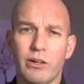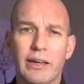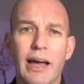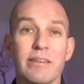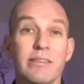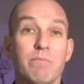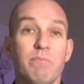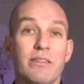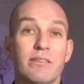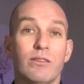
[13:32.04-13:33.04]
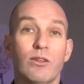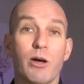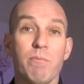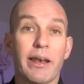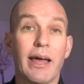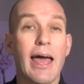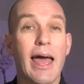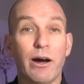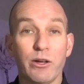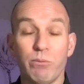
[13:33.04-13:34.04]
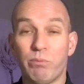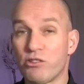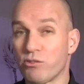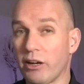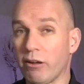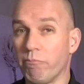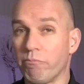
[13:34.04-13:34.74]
Gas emits no matter how you portray it.